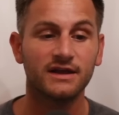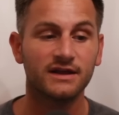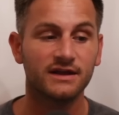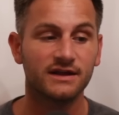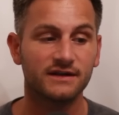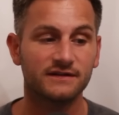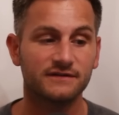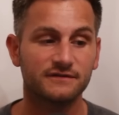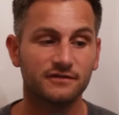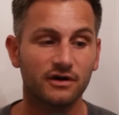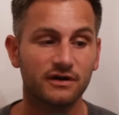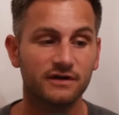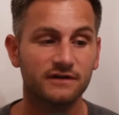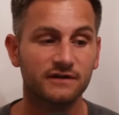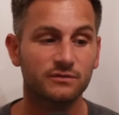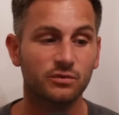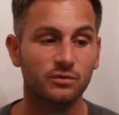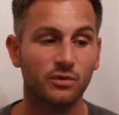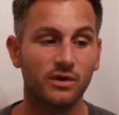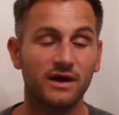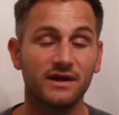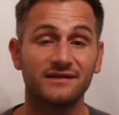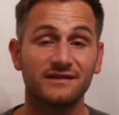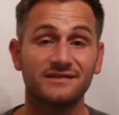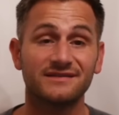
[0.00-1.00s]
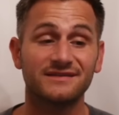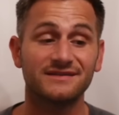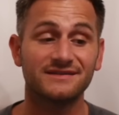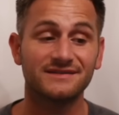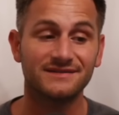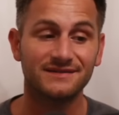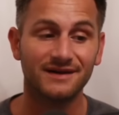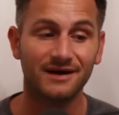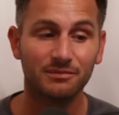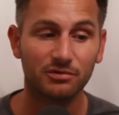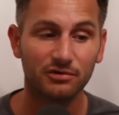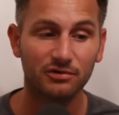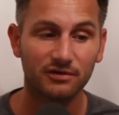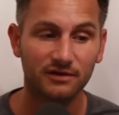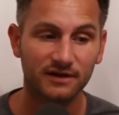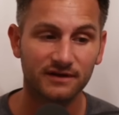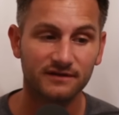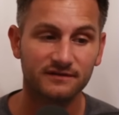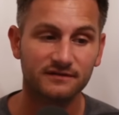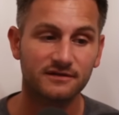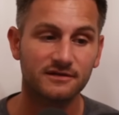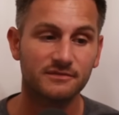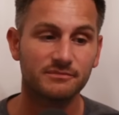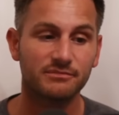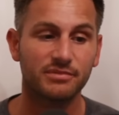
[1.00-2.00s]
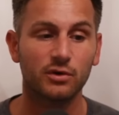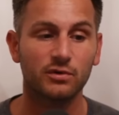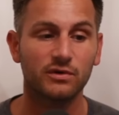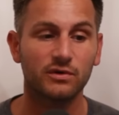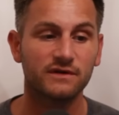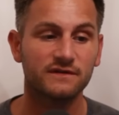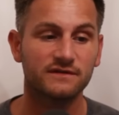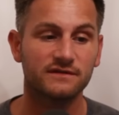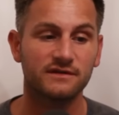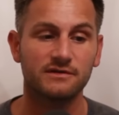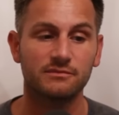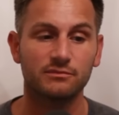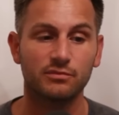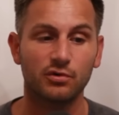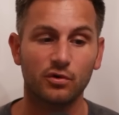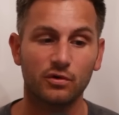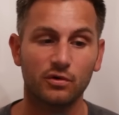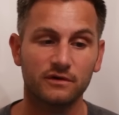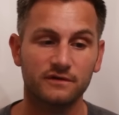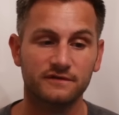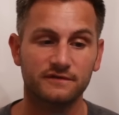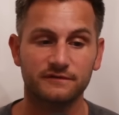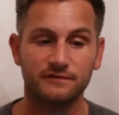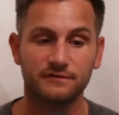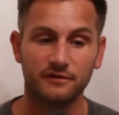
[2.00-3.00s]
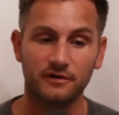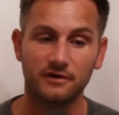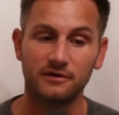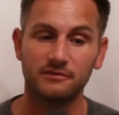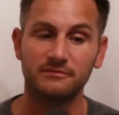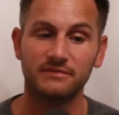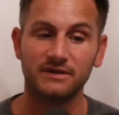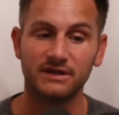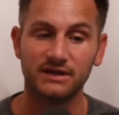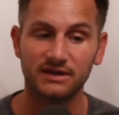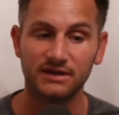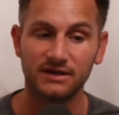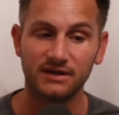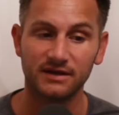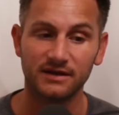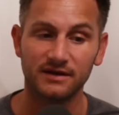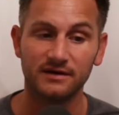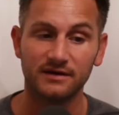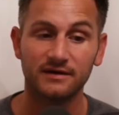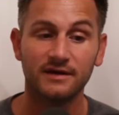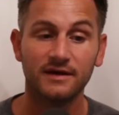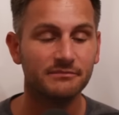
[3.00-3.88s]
It's on its way to double its components imports from India.